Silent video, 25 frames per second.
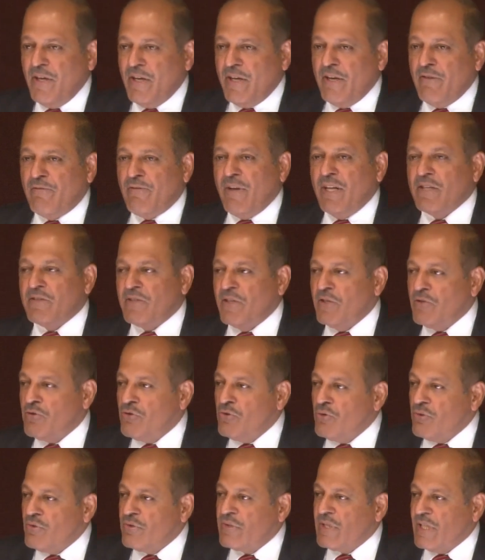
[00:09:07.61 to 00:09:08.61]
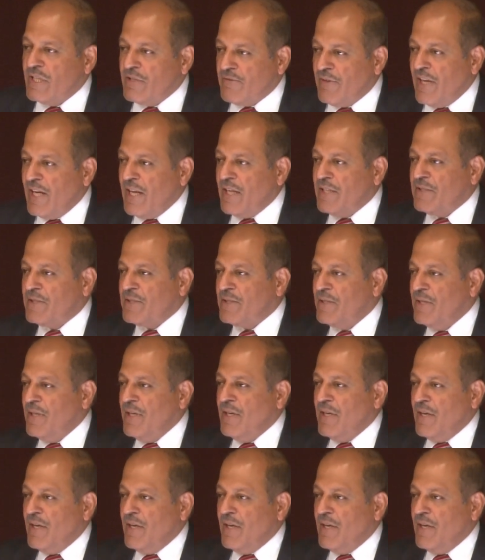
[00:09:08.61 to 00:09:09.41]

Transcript: defense issues as well as